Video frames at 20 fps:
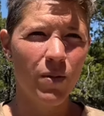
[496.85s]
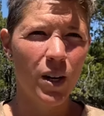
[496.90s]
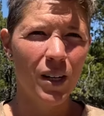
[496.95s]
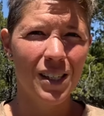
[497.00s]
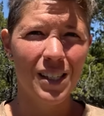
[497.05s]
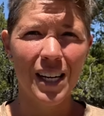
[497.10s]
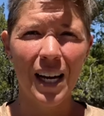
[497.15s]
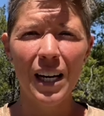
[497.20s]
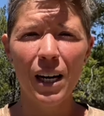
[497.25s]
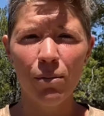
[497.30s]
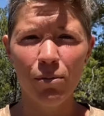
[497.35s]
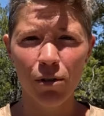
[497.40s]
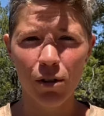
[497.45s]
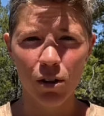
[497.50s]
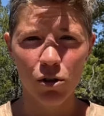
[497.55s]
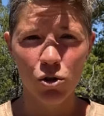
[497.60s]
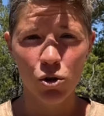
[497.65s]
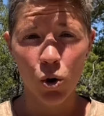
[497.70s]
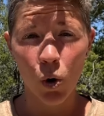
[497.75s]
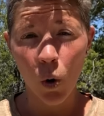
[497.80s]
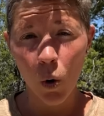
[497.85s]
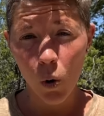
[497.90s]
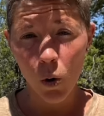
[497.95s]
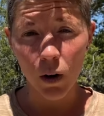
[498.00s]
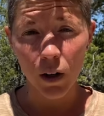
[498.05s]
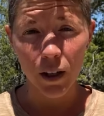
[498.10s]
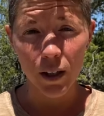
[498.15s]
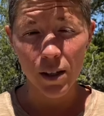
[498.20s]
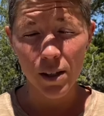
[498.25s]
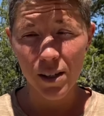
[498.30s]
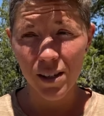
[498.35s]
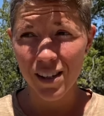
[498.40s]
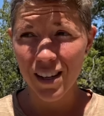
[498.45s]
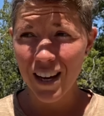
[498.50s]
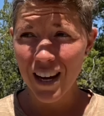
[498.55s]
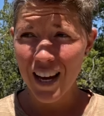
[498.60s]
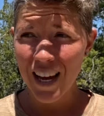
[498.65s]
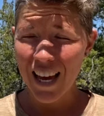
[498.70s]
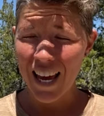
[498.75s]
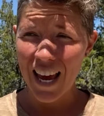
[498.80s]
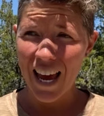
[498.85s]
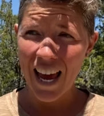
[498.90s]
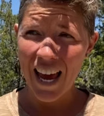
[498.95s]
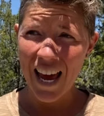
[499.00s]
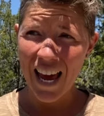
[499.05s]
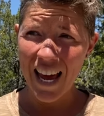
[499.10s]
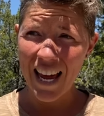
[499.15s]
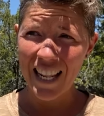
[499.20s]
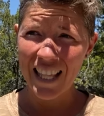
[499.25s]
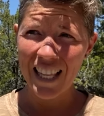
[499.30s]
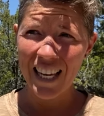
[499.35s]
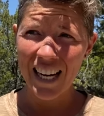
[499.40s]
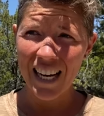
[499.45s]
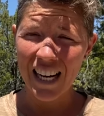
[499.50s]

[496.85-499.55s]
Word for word: sign up for this course and